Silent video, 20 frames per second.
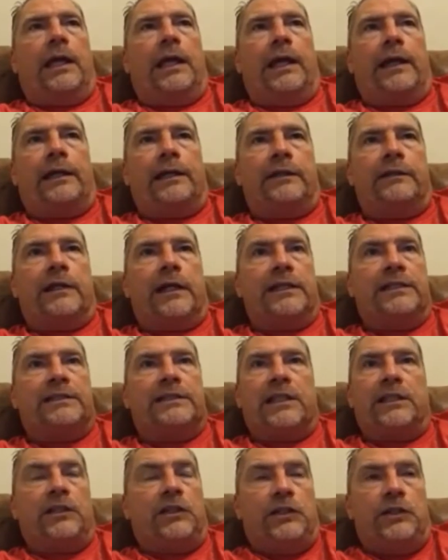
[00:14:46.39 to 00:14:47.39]
And I
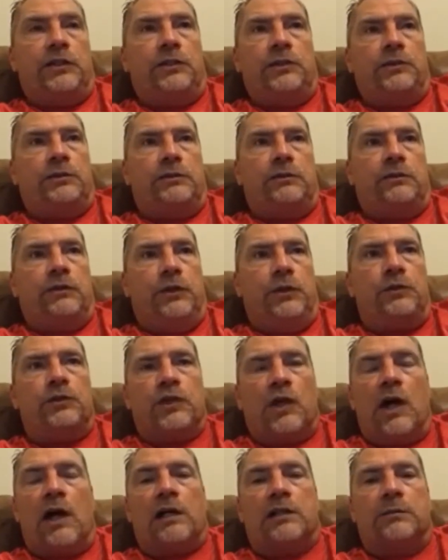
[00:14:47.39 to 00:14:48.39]
say, you
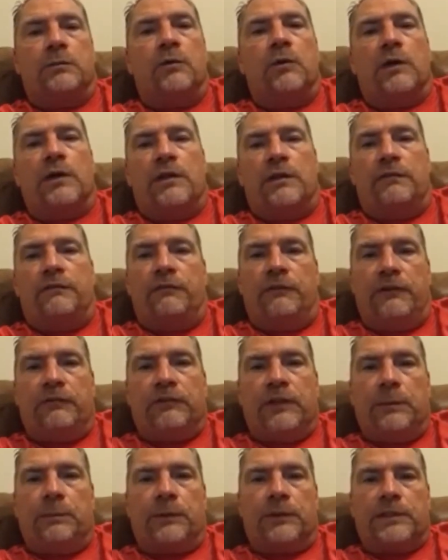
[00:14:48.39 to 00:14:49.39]
talked more than
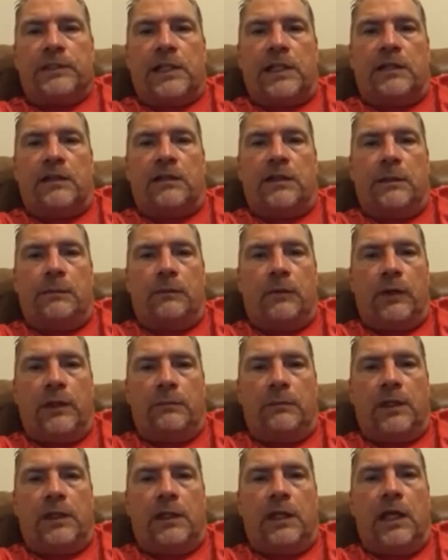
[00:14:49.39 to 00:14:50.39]
50% of the
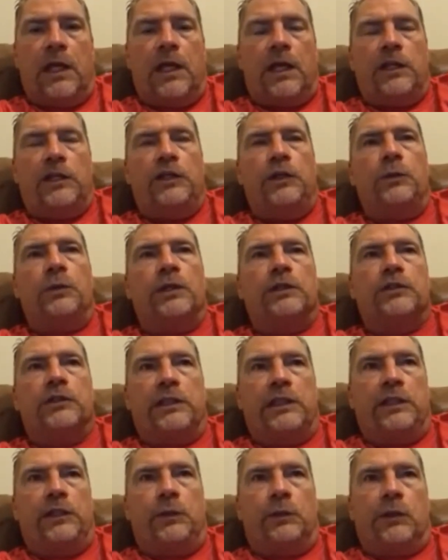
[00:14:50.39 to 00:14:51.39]
appointment. You
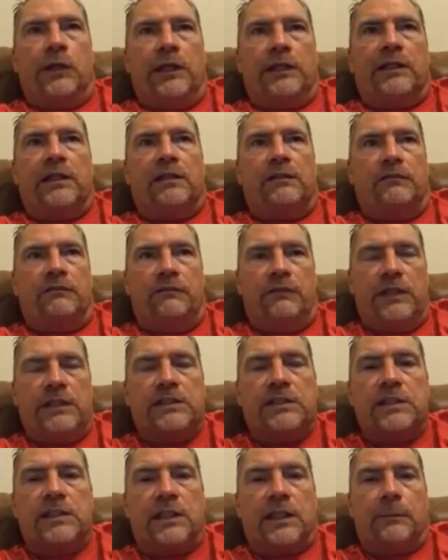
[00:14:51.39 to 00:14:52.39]
were in
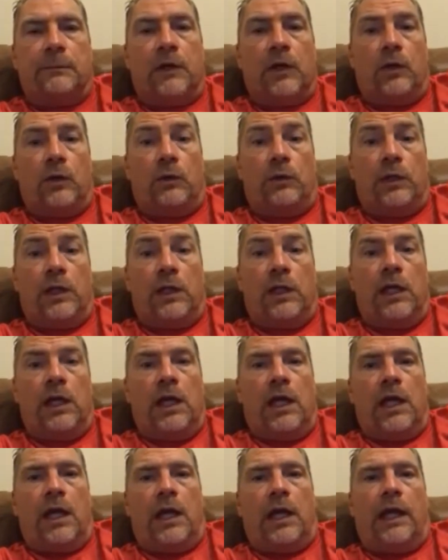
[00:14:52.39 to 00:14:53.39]
convincing mode.
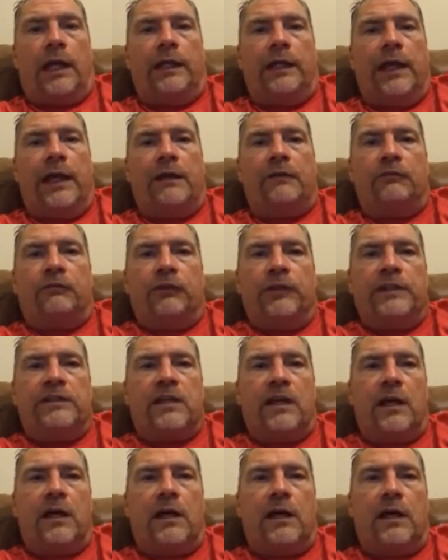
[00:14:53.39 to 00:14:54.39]
And every
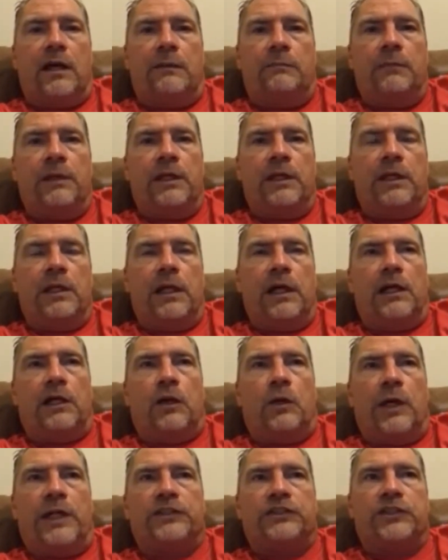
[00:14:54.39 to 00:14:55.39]
time a
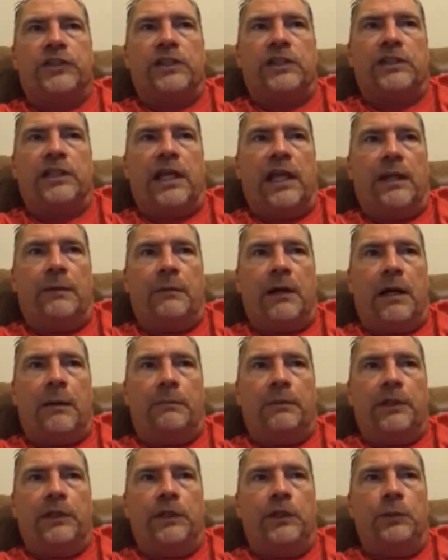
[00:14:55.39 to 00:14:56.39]
question came
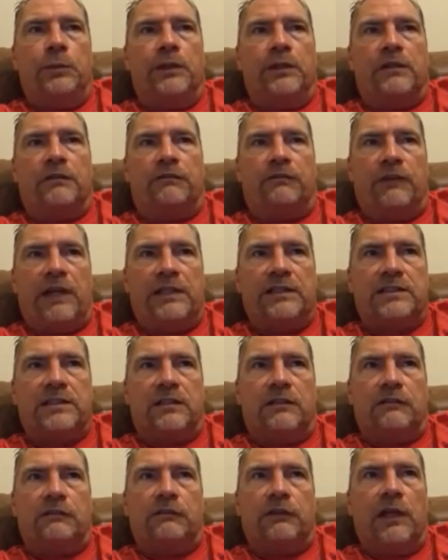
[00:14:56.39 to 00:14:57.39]
up, you were
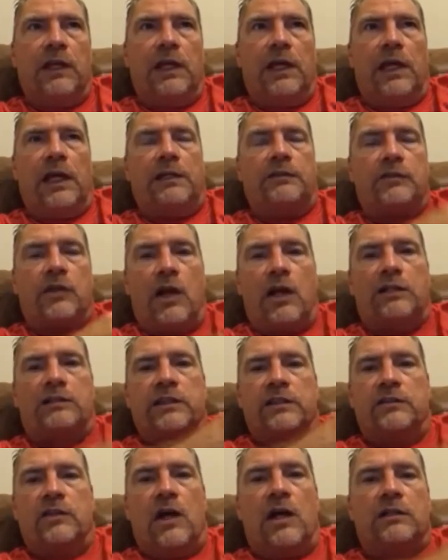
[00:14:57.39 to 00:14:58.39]
defensive and talked
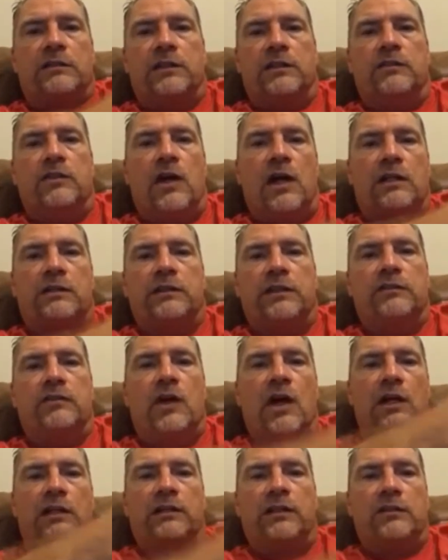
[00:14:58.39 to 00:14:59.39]
and talked and talked and
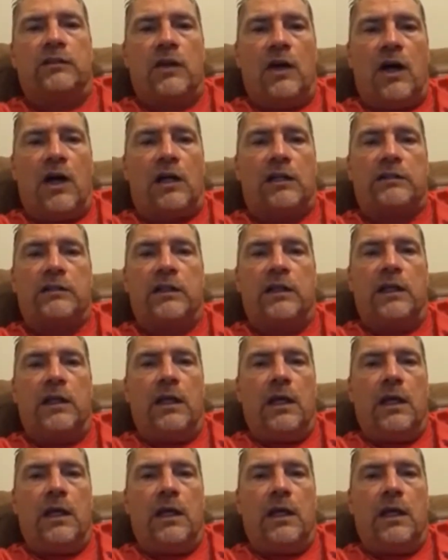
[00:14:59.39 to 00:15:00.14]
talked and talked.